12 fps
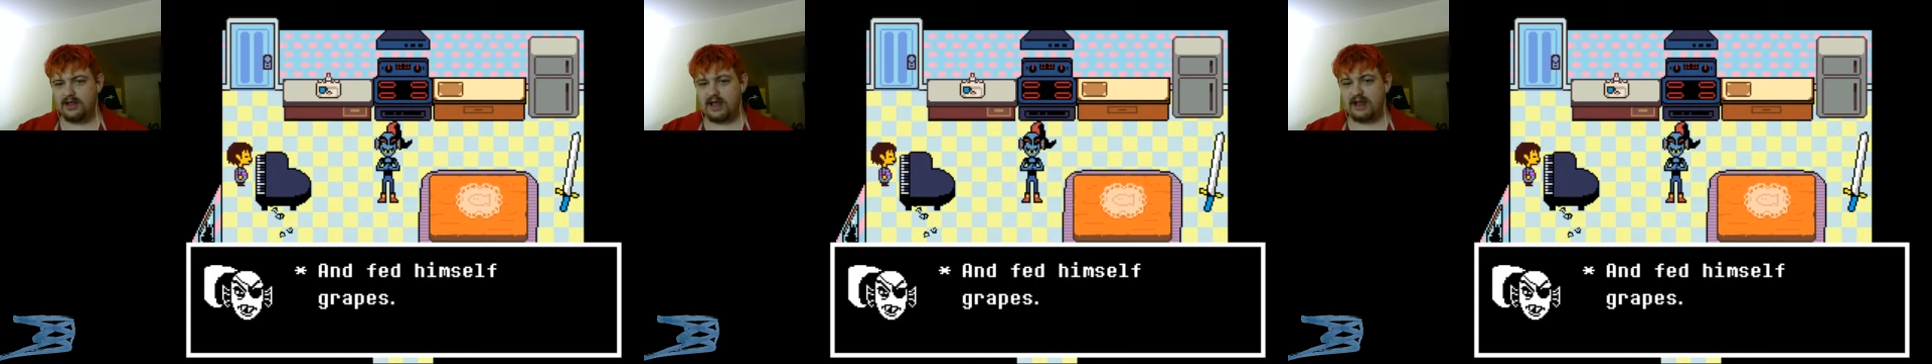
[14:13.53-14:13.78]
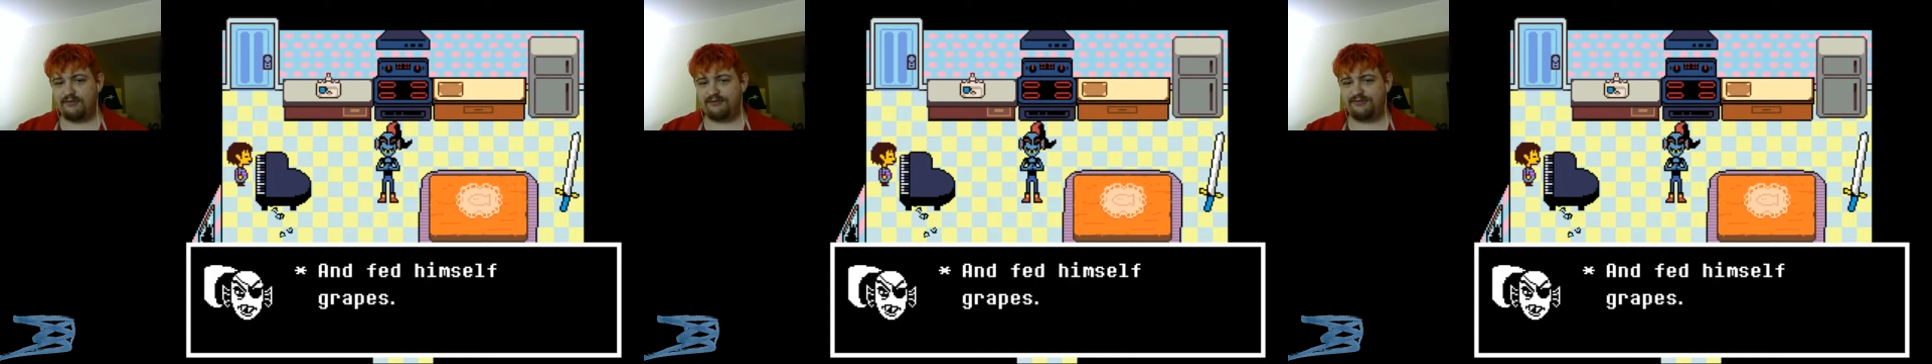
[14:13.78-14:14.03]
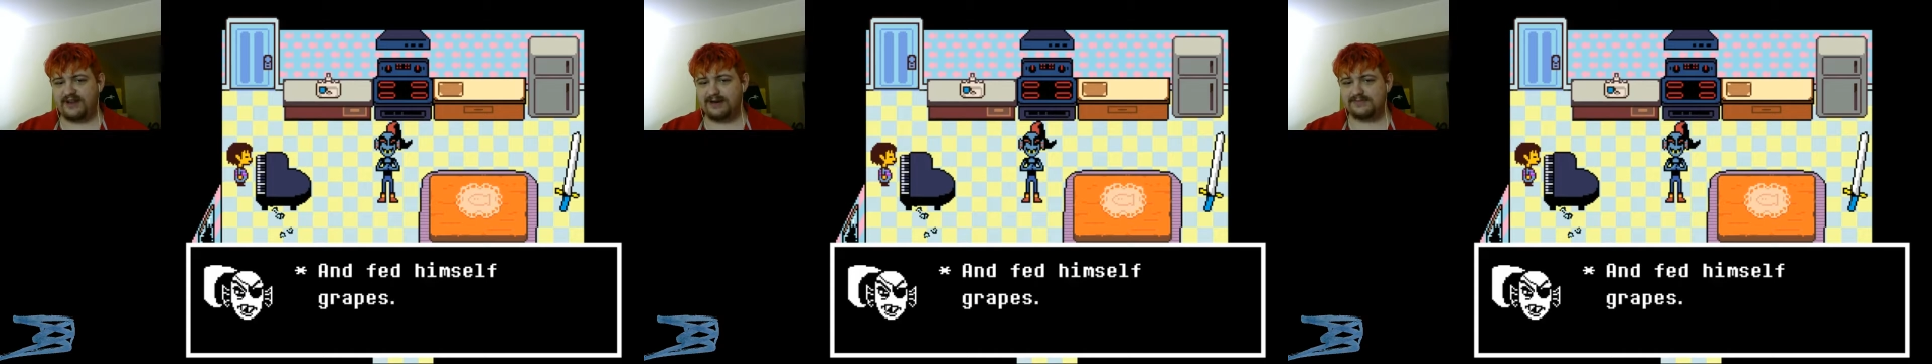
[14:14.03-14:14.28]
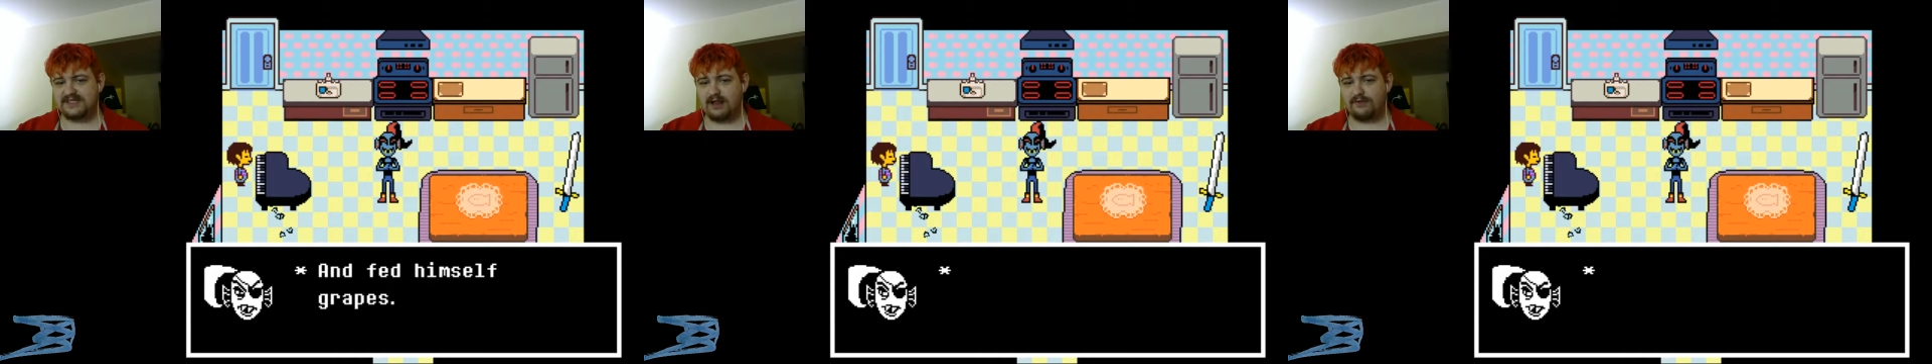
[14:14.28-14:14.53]
and feed
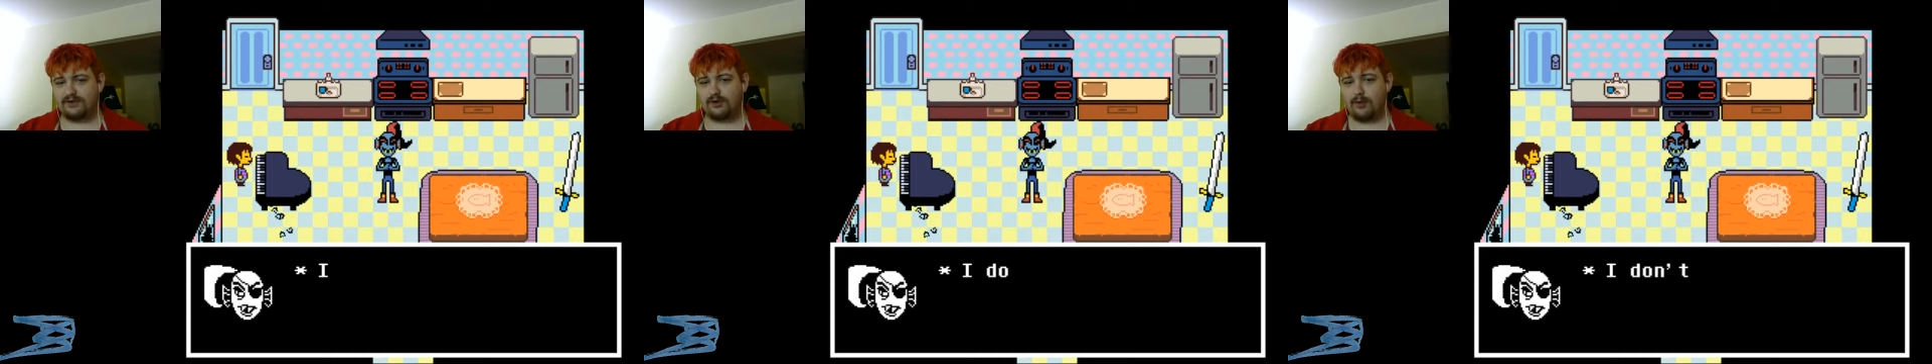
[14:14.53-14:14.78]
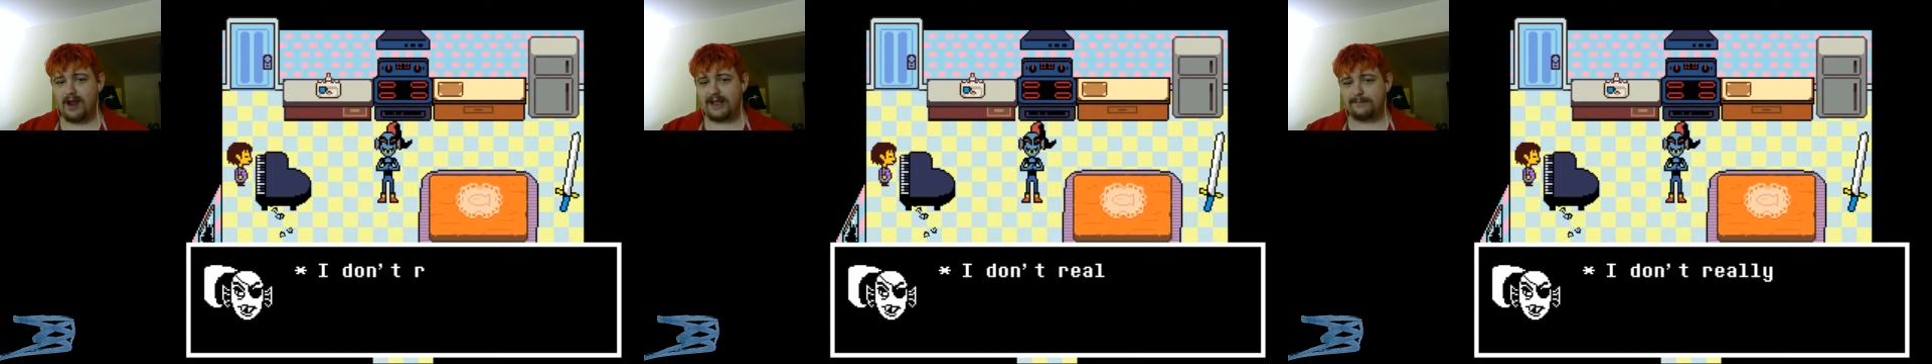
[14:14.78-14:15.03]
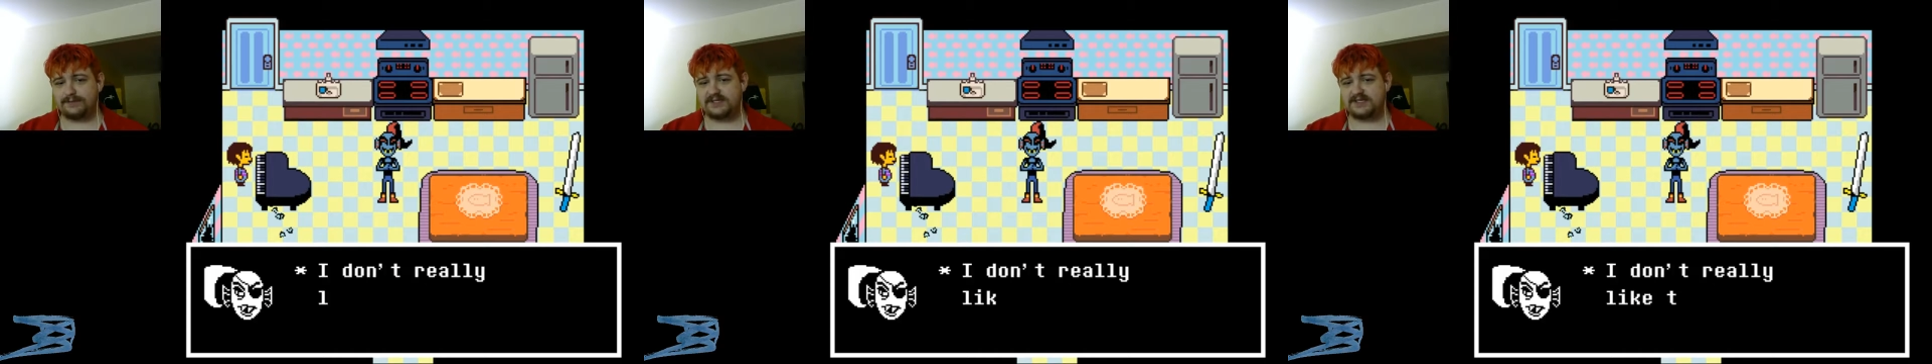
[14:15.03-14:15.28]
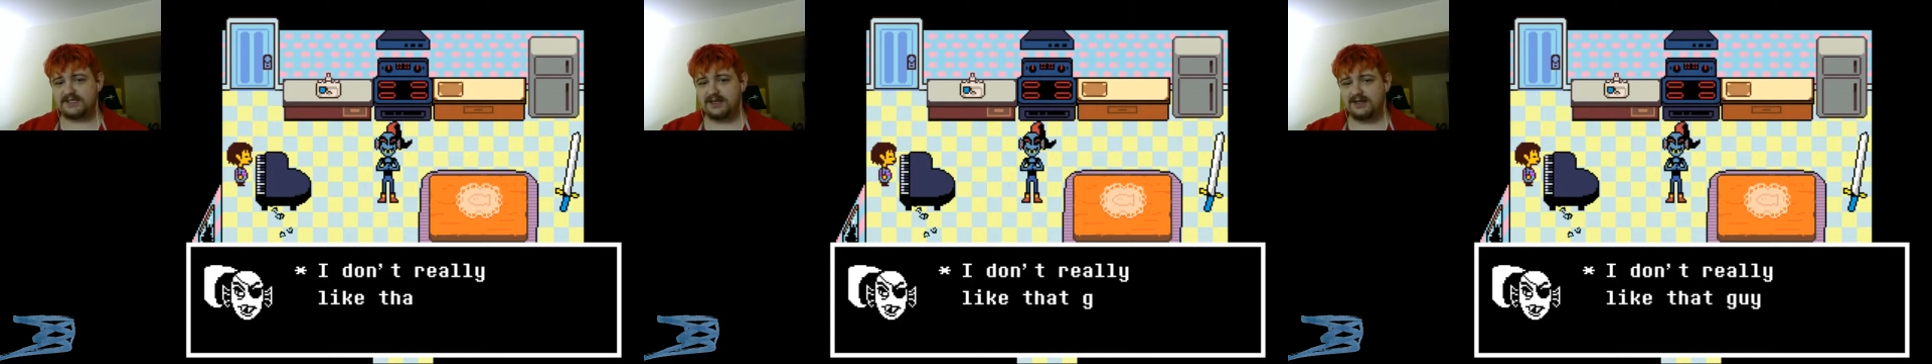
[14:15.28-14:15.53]
himself
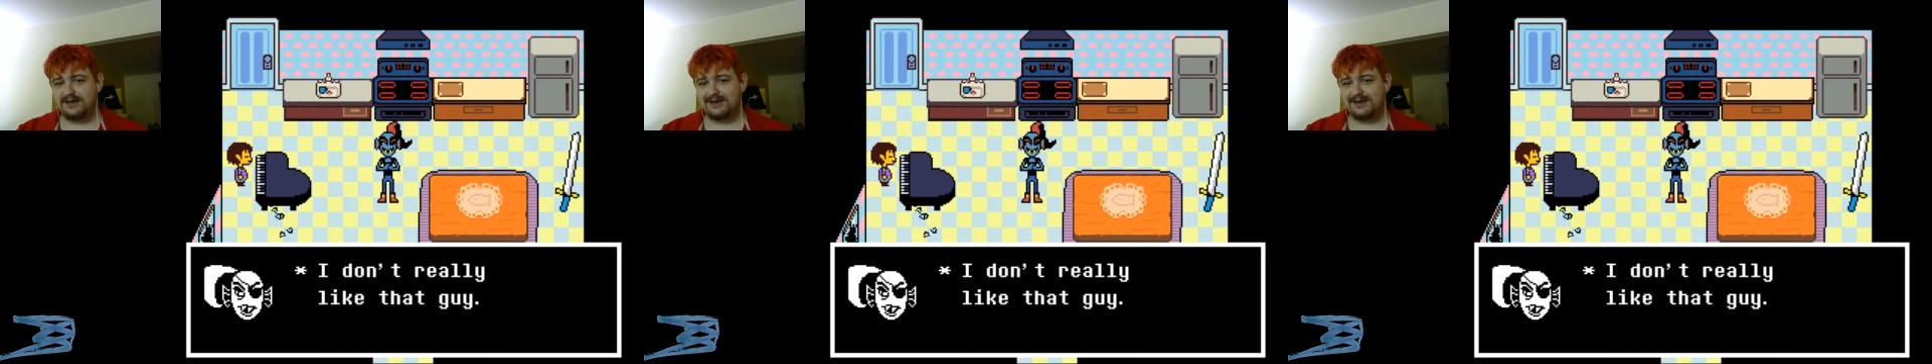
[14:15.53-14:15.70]
grapes.